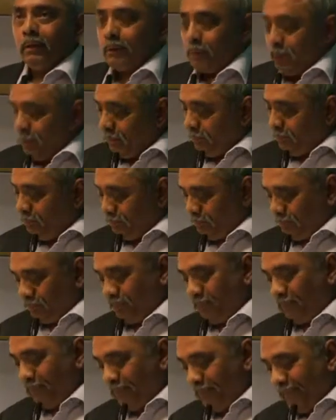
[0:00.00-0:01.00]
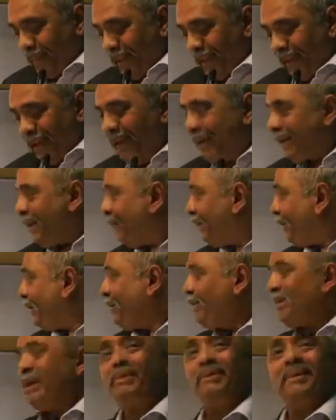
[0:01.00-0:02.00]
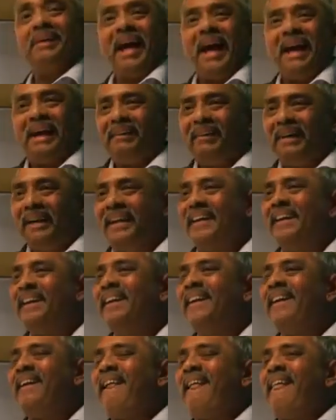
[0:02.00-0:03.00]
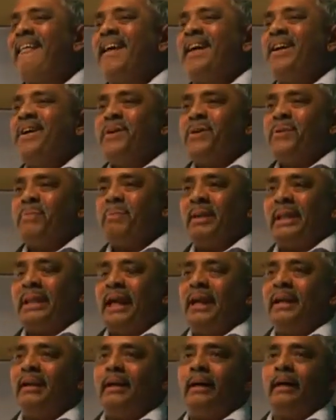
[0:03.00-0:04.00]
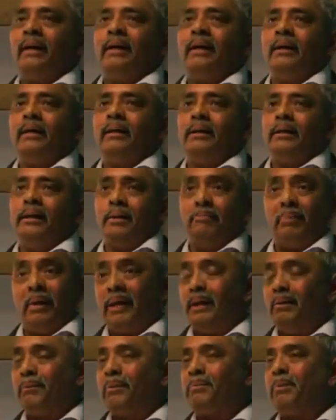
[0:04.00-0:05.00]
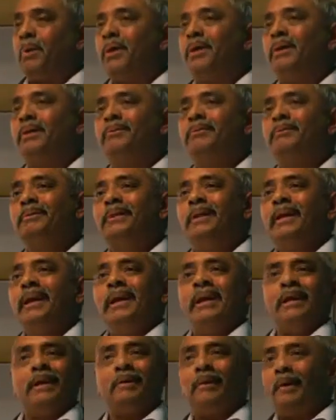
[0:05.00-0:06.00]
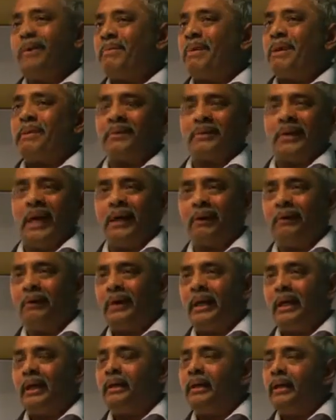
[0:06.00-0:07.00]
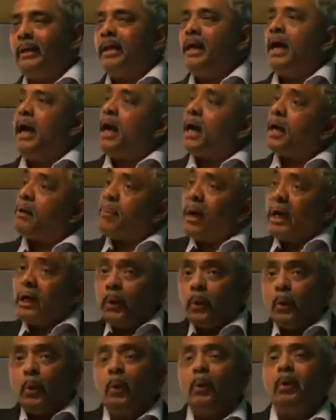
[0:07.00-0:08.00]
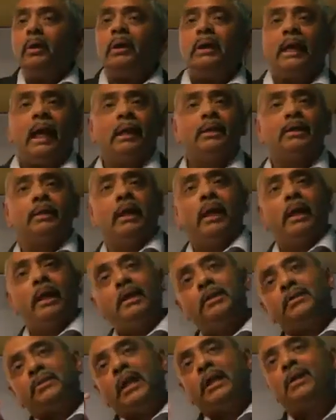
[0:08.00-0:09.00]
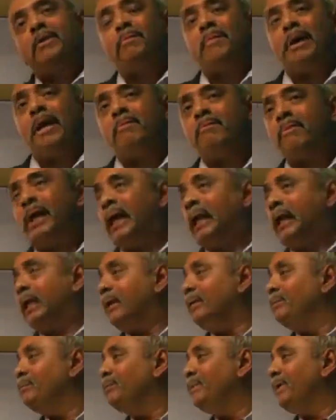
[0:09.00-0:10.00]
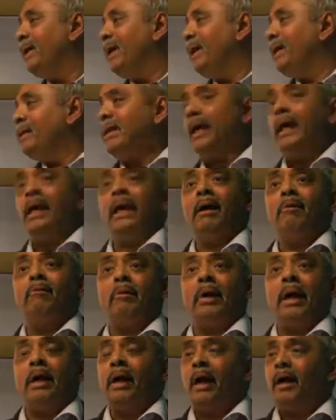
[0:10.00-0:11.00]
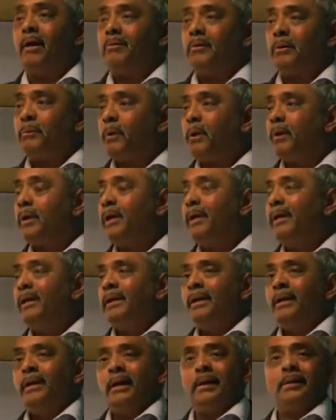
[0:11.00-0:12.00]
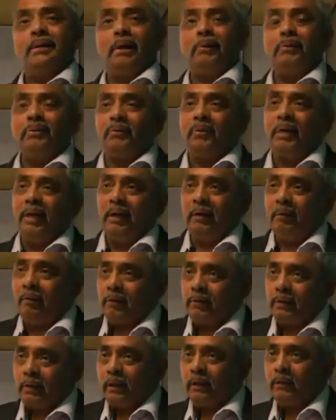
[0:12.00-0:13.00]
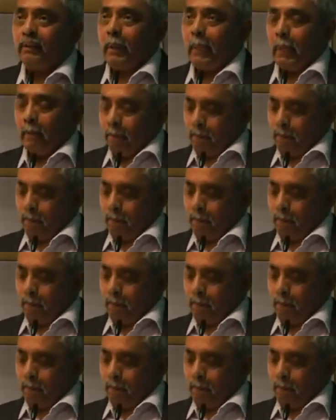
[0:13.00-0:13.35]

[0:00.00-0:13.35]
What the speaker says: So it was a bit of an irony. But then he picked up the book, he got me to sign on it, and by noon the next day he sent me a mail saying, I've read half the book, it sounds very interesting.